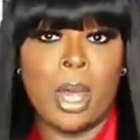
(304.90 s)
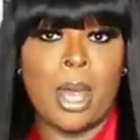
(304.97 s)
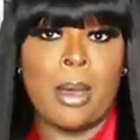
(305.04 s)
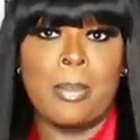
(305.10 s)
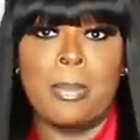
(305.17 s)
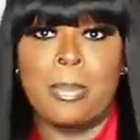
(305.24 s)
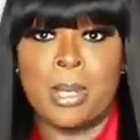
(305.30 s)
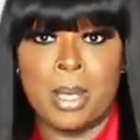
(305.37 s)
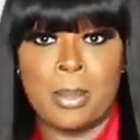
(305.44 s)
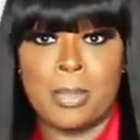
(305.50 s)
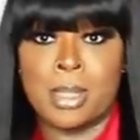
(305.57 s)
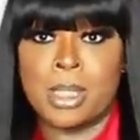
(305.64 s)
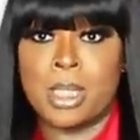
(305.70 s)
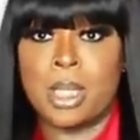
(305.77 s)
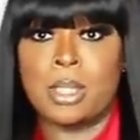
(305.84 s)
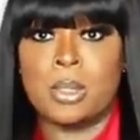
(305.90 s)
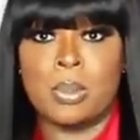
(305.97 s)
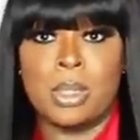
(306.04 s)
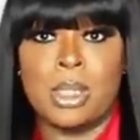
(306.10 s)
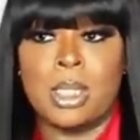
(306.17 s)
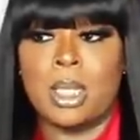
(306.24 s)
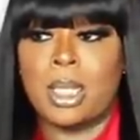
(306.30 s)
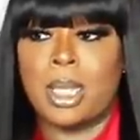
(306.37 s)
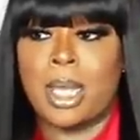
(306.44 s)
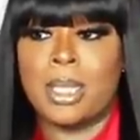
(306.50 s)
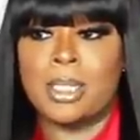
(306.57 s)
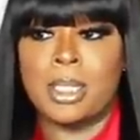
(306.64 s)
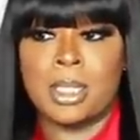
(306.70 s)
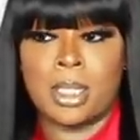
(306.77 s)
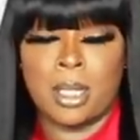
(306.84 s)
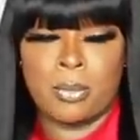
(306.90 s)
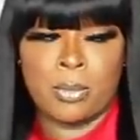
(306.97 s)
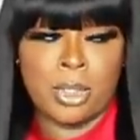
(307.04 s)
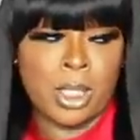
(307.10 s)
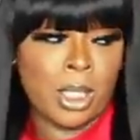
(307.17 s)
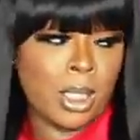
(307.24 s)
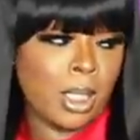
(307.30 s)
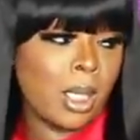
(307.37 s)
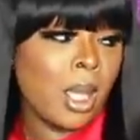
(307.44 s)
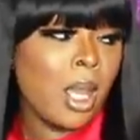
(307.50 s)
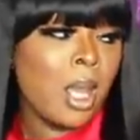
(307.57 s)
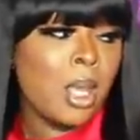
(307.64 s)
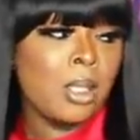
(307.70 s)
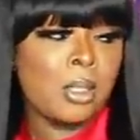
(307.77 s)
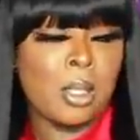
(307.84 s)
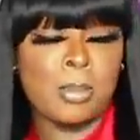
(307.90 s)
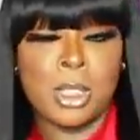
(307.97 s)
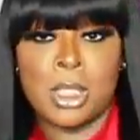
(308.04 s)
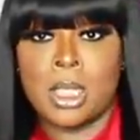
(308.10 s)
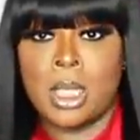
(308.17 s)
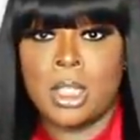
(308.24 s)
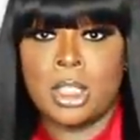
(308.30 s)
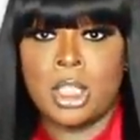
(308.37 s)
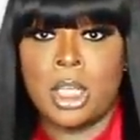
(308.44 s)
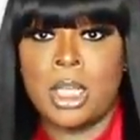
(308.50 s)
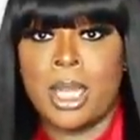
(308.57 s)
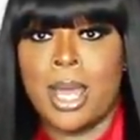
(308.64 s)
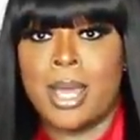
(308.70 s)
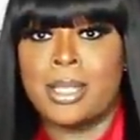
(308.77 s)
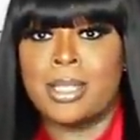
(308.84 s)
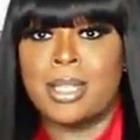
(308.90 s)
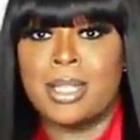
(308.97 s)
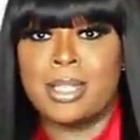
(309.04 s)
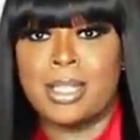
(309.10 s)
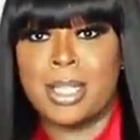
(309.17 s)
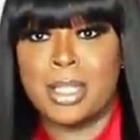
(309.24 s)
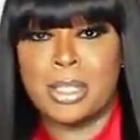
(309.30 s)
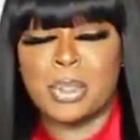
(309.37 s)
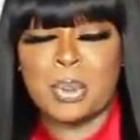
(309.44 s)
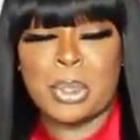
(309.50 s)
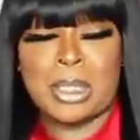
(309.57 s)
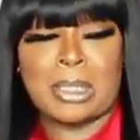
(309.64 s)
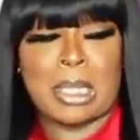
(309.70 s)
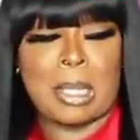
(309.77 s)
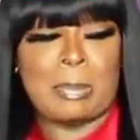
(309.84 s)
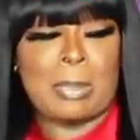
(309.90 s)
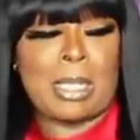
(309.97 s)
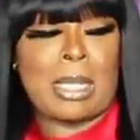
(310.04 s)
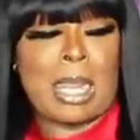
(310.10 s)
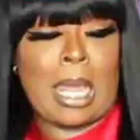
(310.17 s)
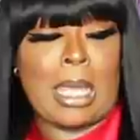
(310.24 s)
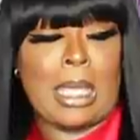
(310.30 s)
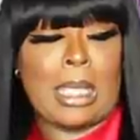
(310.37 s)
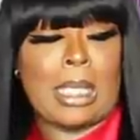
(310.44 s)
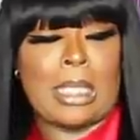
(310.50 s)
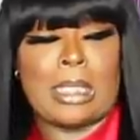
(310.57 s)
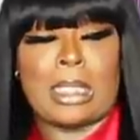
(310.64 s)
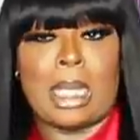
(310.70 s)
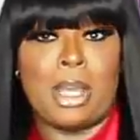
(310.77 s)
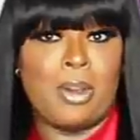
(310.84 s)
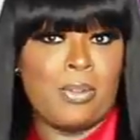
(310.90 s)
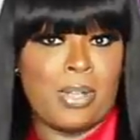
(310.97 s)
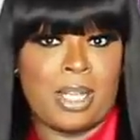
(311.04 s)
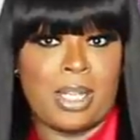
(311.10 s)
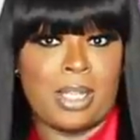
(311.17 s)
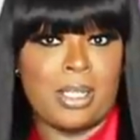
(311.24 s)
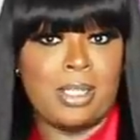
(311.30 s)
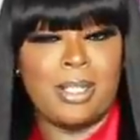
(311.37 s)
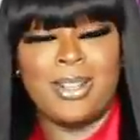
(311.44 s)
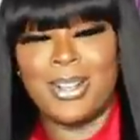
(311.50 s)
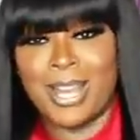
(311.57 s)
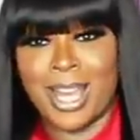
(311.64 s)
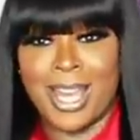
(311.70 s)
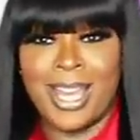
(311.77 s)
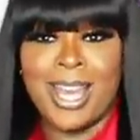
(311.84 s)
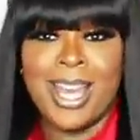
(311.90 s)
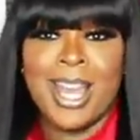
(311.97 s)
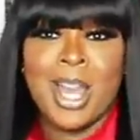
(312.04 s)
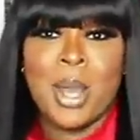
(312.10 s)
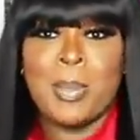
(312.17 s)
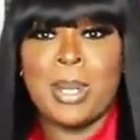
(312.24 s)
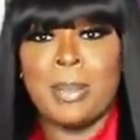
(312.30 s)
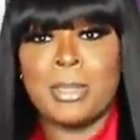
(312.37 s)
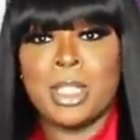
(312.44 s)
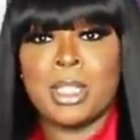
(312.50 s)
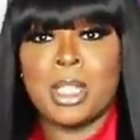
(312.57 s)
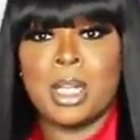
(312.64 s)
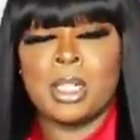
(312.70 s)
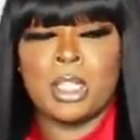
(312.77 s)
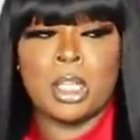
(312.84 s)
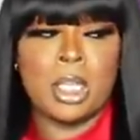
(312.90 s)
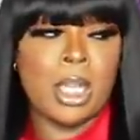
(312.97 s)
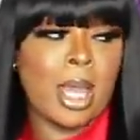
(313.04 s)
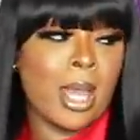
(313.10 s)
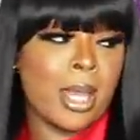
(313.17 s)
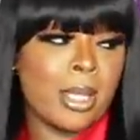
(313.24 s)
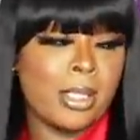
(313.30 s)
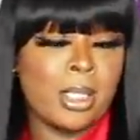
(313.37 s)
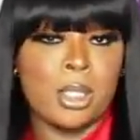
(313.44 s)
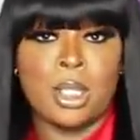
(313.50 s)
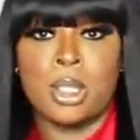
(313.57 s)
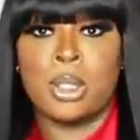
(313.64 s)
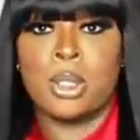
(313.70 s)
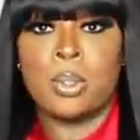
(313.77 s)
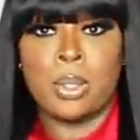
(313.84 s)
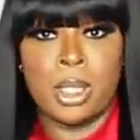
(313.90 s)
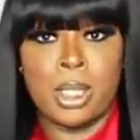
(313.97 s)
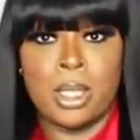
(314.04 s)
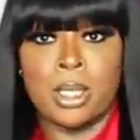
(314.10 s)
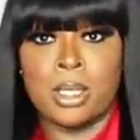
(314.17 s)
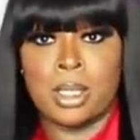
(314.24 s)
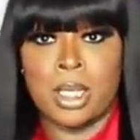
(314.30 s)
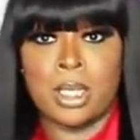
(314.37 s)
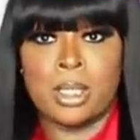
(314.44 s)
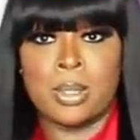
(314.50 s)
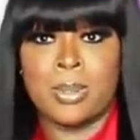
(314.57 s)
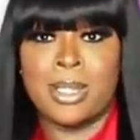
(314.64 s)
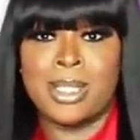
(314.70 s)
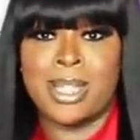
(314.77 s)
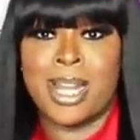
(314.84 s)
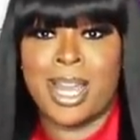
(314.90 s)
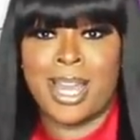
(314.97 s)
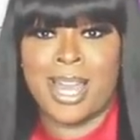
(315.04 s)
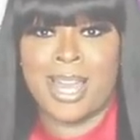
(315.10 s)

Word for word: have bum accessories sunglasses and everything so I'm just gonna show you guys the accessories I be like because they over there okay but I'm just gonna show you guys the three accessories that I